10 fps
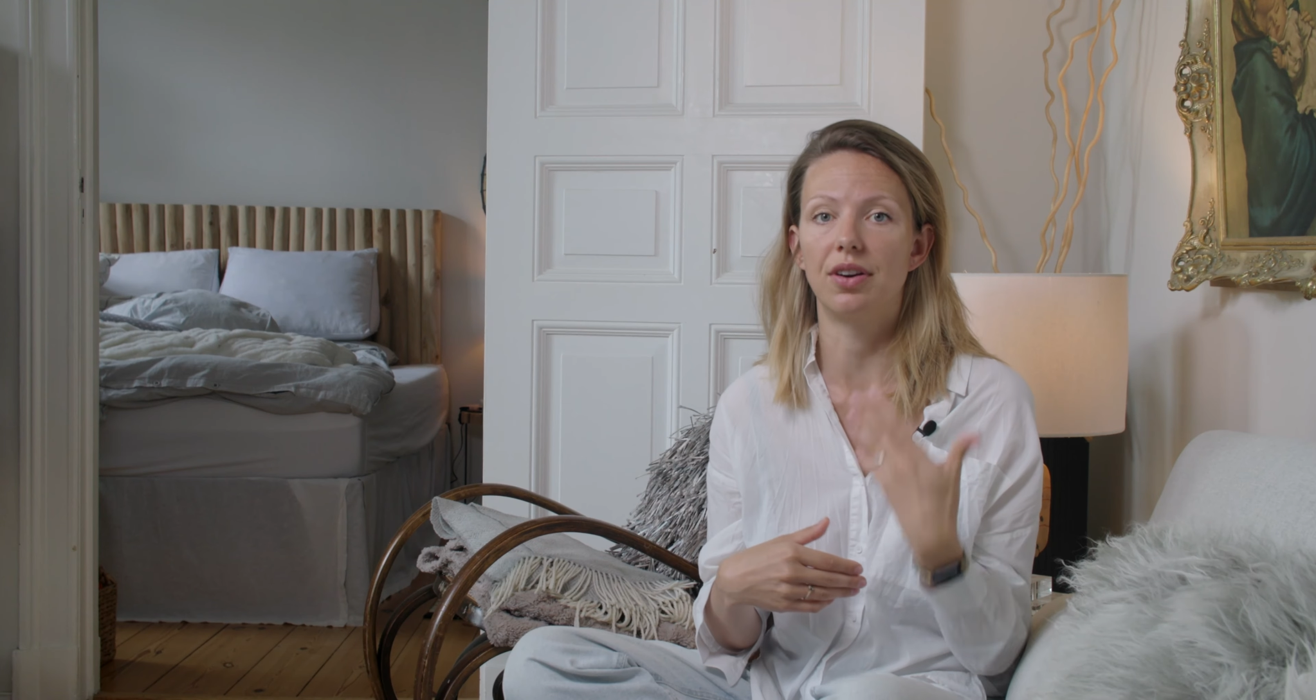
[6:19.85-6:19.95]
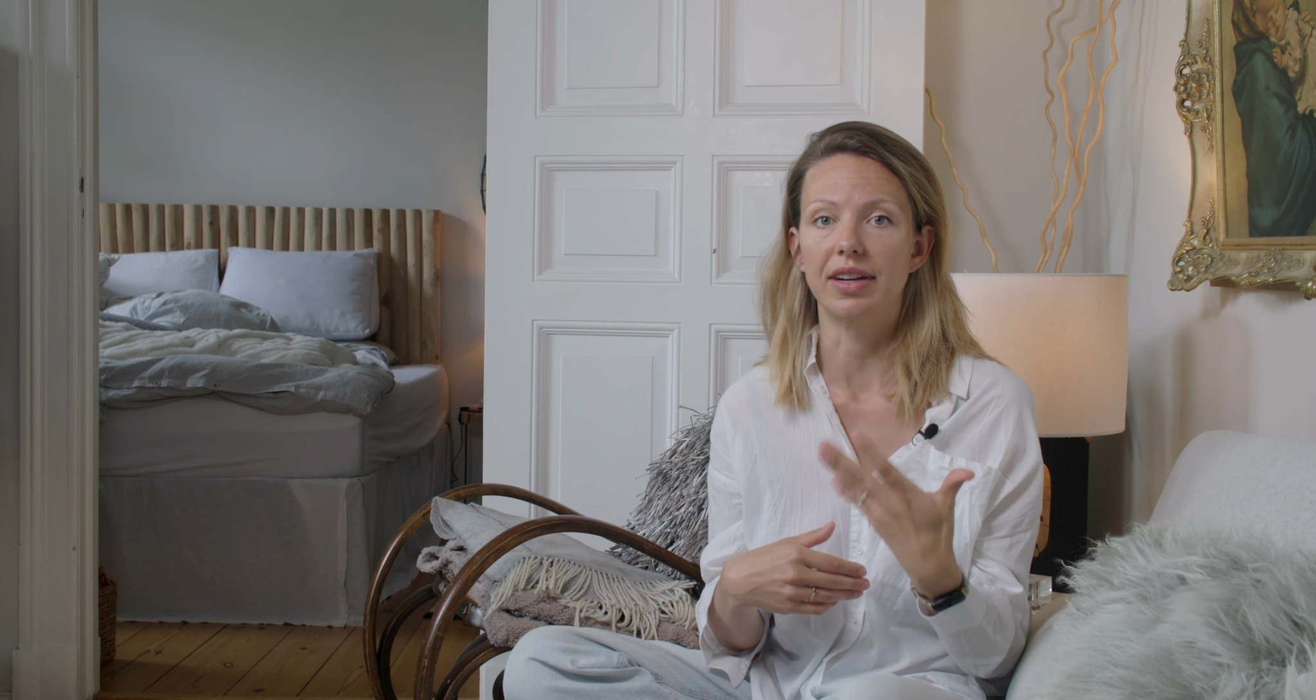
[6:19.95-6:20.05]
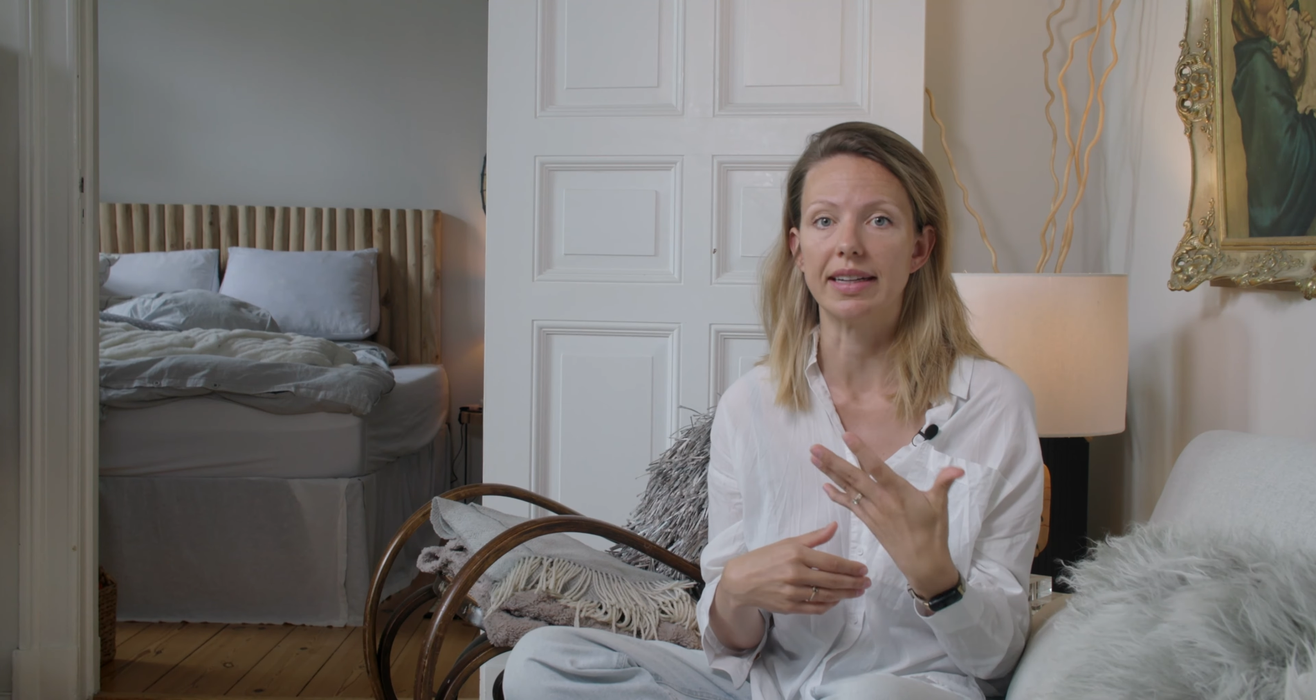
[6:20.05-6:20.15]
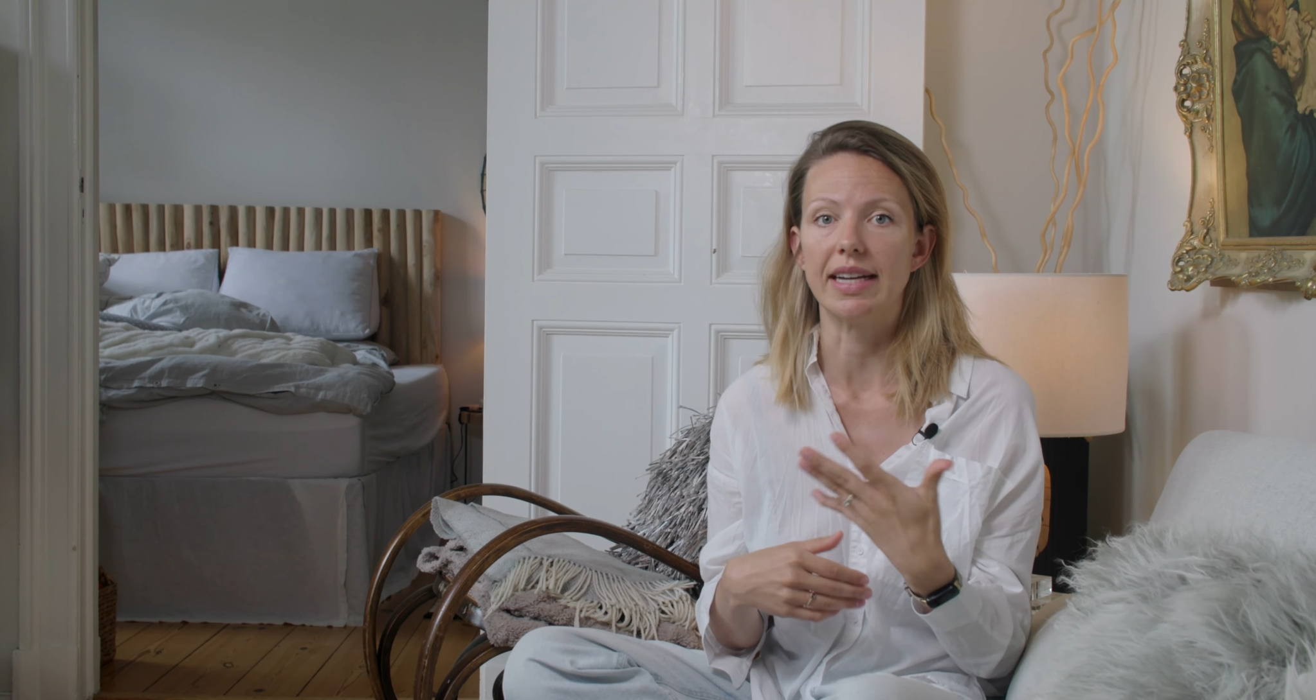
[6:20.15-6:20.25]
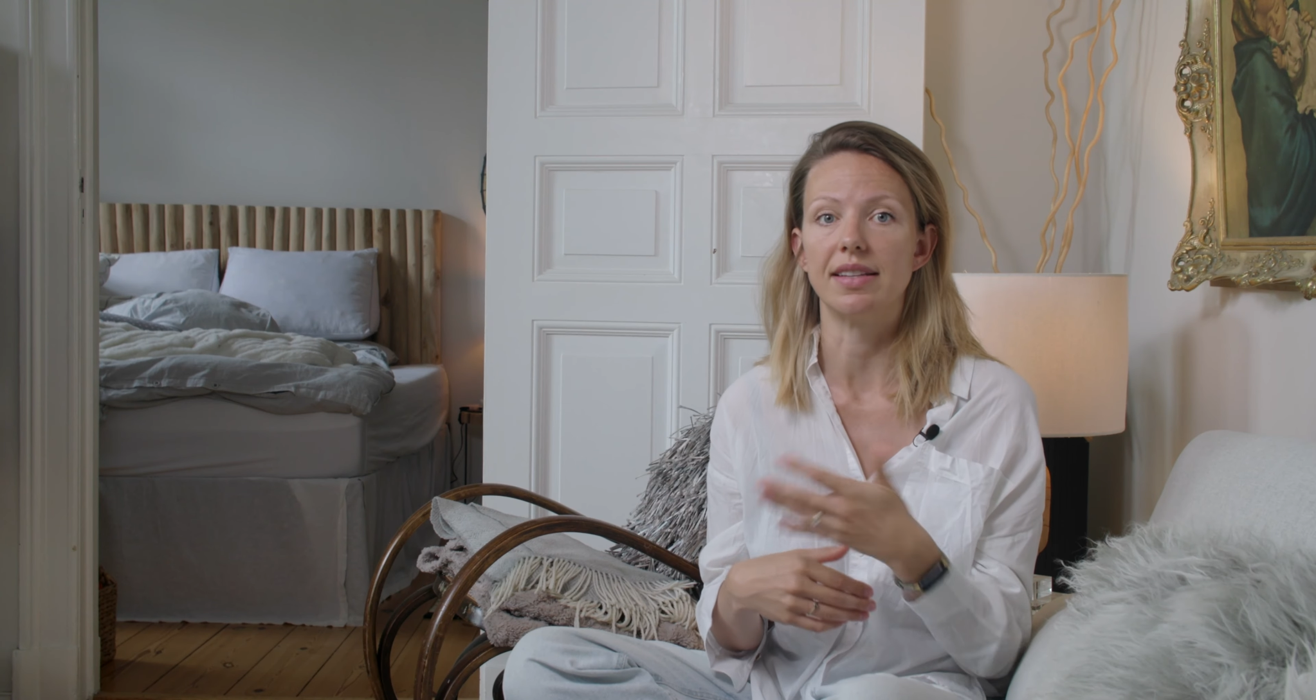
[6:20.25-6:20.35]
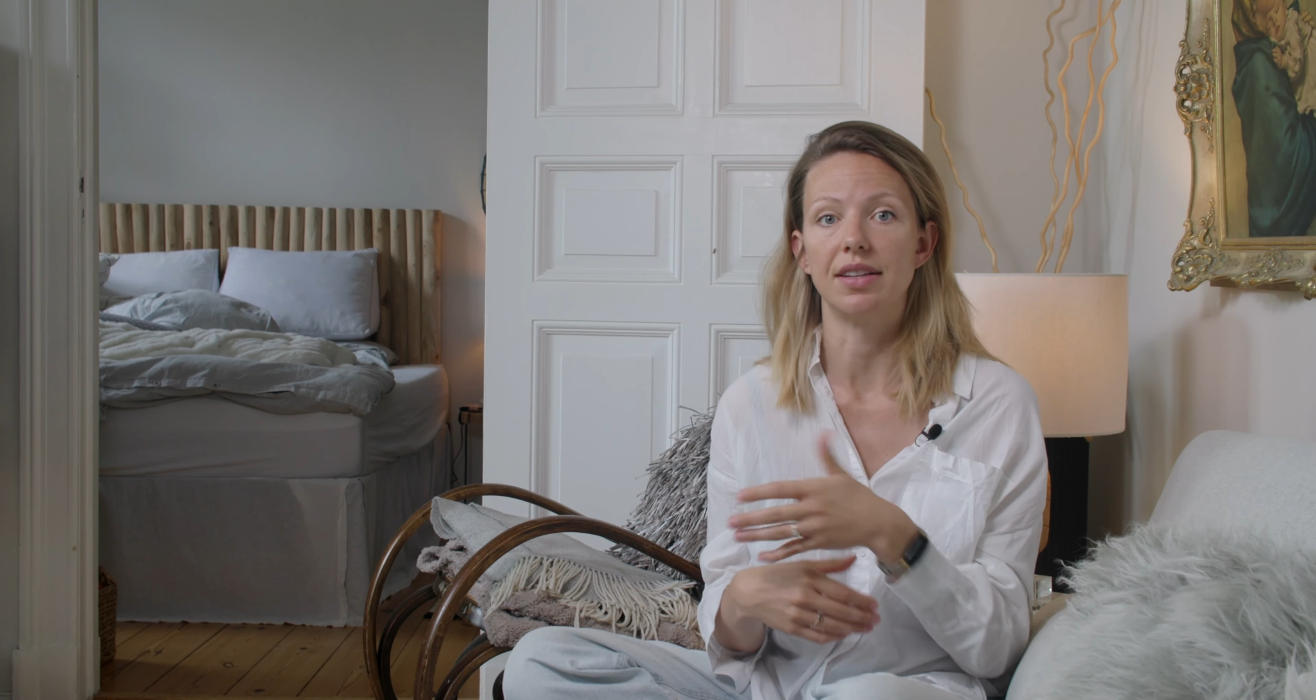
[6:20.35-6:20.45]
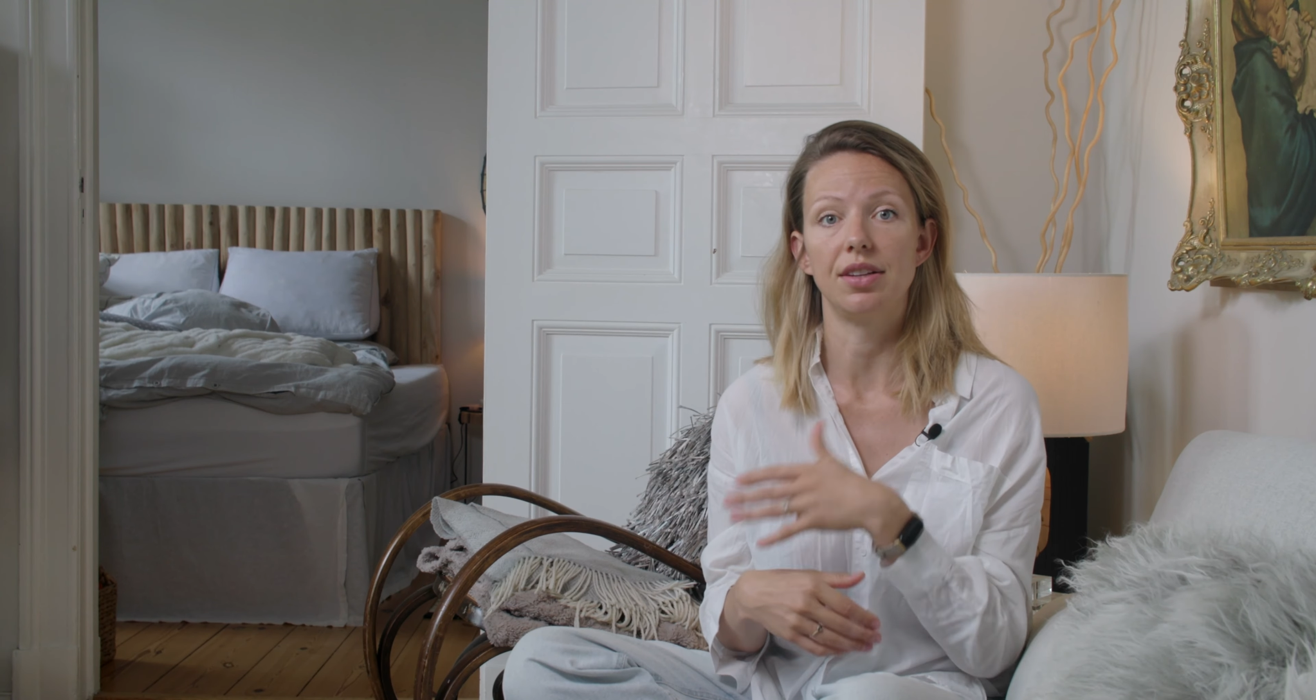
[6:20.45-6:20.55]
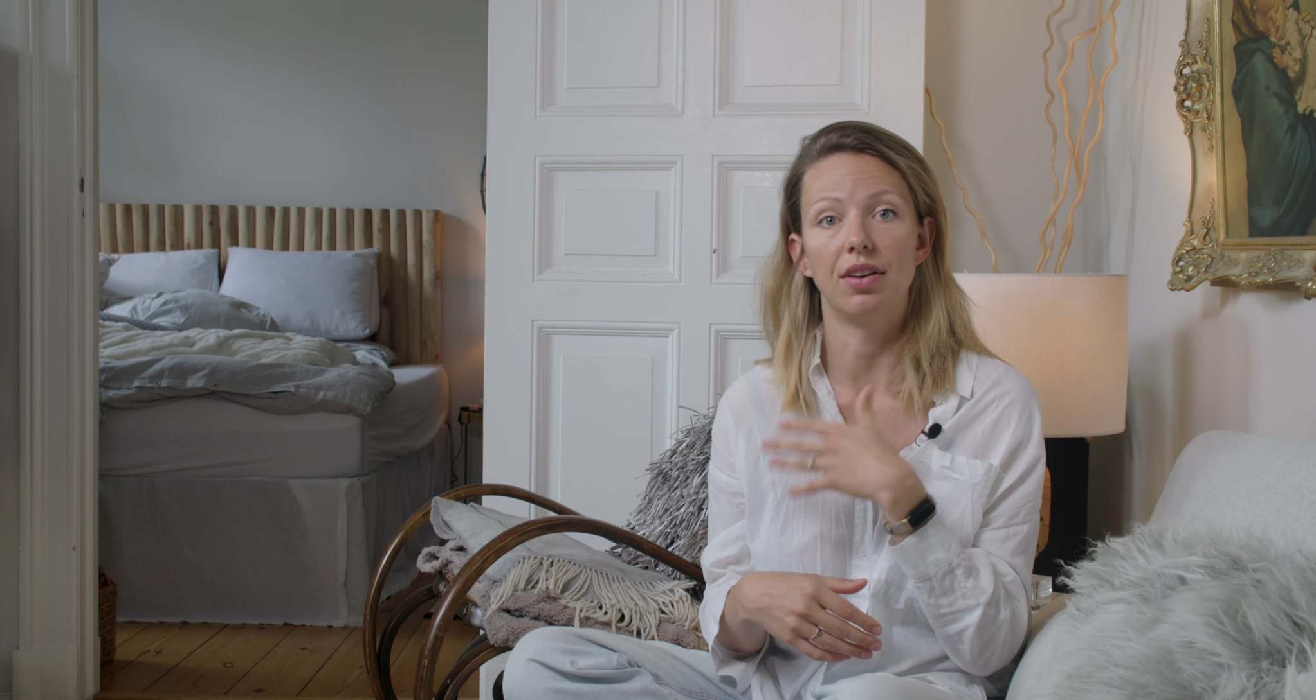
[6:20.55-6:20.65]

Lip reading: organizing,